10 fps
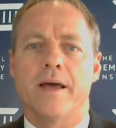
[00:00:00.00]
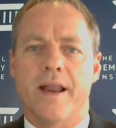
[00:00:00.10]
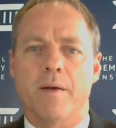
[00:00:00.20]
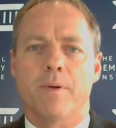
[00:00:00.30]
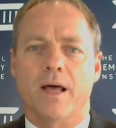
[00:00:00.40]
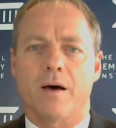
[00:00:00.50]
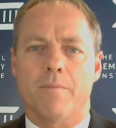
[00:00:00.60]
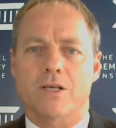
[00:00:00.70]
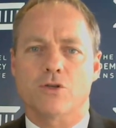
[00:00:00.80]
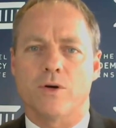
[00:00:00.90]
enable
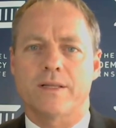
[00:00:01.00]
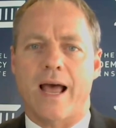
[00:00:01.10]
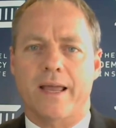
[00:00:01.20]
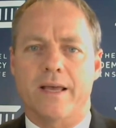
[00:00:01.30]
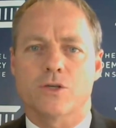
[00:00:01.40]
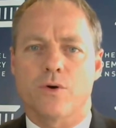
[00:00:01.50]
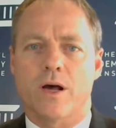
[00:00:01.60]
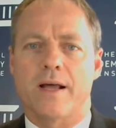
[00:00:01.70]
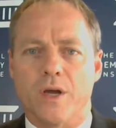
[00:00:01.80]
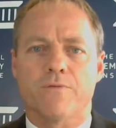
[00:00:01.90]
Hamas to attack
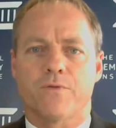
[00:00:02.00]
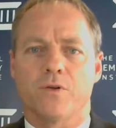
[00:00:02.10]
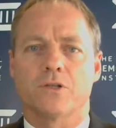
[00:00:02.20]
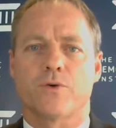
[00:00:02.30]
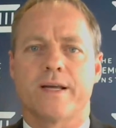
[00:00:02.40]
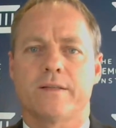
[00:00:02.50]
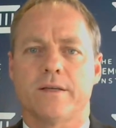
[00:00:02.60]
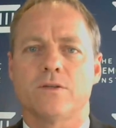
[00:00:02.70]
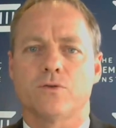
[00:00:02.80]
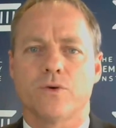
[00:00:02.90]
Israel and to infiltrate
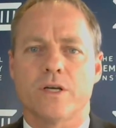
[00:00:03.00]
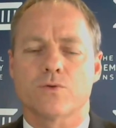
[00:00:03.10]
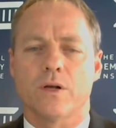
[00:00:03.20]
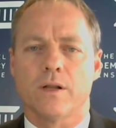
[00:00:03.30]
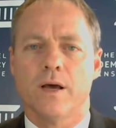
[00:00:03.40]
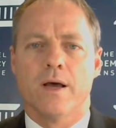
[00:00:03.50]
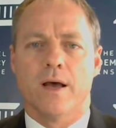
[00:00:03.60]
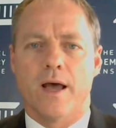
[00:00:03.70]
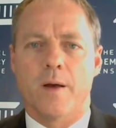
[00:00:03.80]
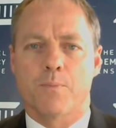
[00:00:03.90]
into Israel
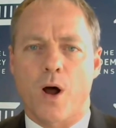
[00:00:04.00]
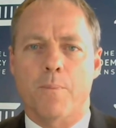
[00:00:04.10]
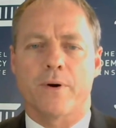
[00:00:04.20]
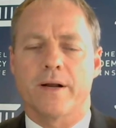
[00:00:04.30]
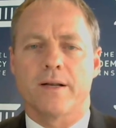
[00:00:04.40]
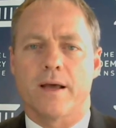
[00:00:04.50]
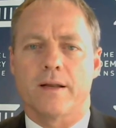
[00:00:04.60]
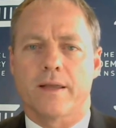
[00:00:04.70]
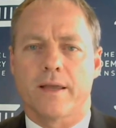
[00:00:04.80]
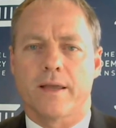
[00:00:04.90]
proper
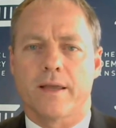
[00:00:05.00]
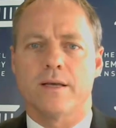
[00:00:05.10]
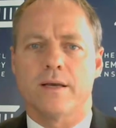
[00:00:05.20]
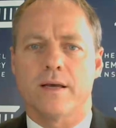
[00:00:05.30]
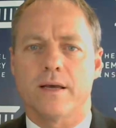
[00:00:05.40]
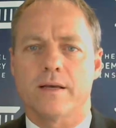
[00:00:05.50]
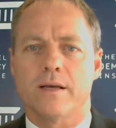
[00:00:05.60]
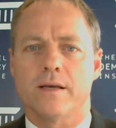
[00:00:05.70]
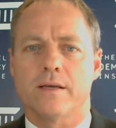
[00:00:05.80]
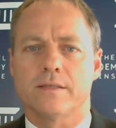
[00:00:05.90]
and kill
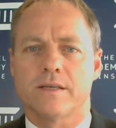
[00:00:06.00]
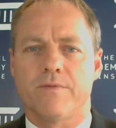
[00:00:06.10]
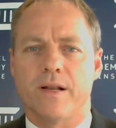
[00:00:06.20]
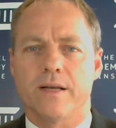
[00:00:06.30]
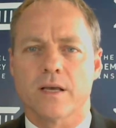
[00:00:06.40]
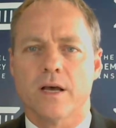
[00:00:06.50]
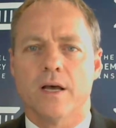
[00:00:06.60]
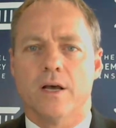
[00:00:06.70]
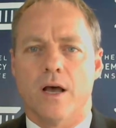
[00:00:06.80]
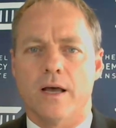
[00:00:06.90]
Israeli civilians.
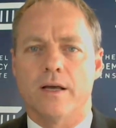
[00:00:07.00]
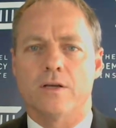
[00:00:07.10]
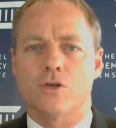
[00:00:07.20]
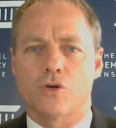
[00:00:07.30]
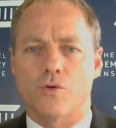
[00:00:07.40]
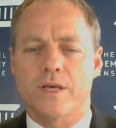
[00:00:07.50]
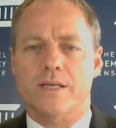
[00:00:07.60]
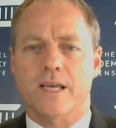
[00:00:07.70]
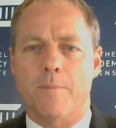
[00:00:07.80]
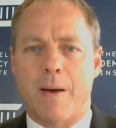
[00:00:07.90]
So
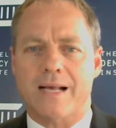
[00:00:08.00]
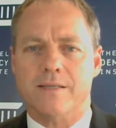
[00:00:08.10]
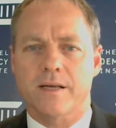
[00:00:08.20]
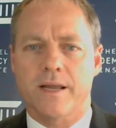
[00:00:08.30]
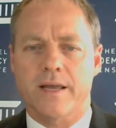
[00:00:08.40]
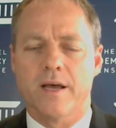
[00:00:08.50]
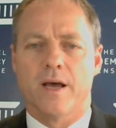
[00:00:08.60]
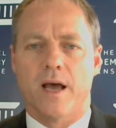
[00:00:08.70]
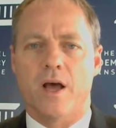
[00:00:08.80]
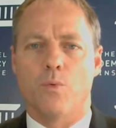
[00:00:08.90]
this capacity
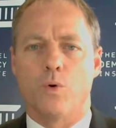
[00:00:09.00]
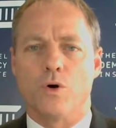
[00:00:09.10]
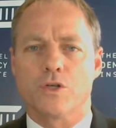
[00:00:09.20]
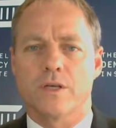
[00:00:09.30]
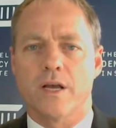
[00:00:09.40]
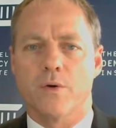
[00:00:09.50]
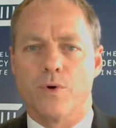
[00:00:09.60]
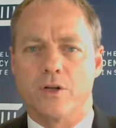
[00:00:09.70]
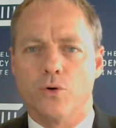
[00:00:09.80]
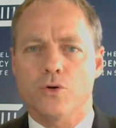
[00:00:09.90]
was
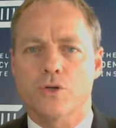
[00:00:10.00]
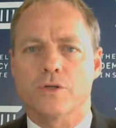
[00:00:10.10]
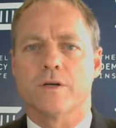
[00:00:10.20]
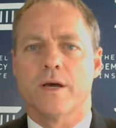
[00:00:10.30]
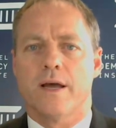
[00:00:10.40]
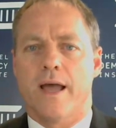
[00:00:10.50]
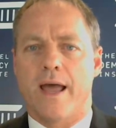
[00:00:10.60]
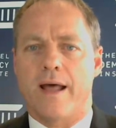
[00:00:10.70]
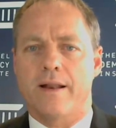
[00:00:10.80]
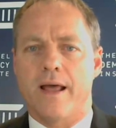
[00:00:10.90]
reduced.
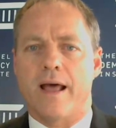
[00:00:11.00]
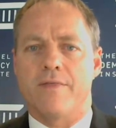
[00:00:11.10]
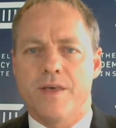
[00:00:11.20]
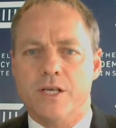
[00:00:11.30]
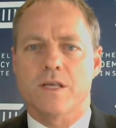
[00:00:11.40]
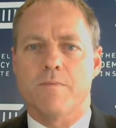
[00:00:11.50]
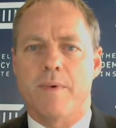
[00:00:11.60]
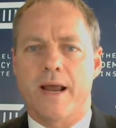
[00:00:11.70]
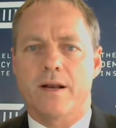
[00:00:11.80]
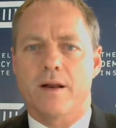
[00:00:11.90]
And this was
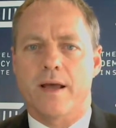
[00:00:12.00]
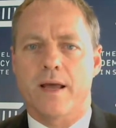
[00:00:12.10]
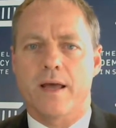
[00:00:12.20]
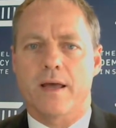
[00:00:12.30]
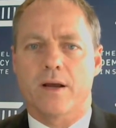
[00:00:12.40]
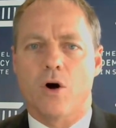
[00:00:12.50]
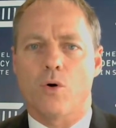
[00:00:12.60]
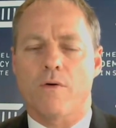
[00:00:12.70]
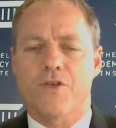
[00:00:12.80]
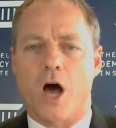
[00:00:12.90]
the main
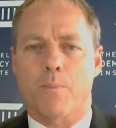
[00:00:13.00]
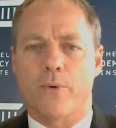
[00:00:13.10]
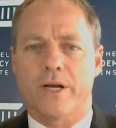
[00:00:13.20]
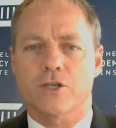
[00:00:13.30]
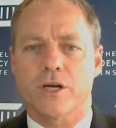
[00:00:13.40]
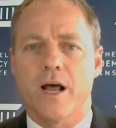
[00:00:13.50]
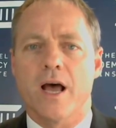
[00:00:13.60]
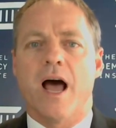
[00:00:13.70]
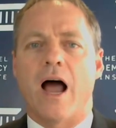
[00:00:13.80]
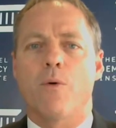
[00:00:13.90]
goal of the operation.
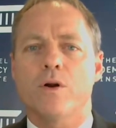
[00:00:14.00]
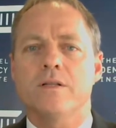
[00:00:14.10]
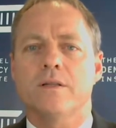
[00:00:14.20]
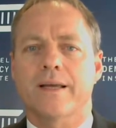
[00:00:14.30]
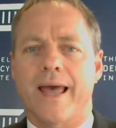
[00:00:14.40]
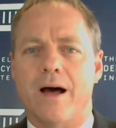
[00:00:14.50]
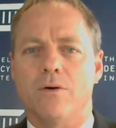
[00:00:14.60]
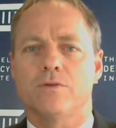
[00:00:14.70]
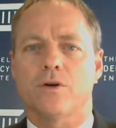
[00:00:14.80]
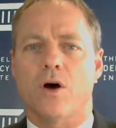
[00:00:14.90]
I wouldn't
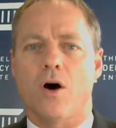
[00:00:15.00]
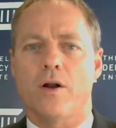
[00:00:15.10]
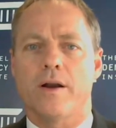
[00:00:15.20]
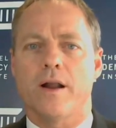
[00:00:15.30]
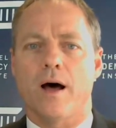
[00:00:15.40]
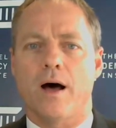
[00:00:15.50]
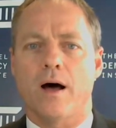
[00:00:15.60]
count on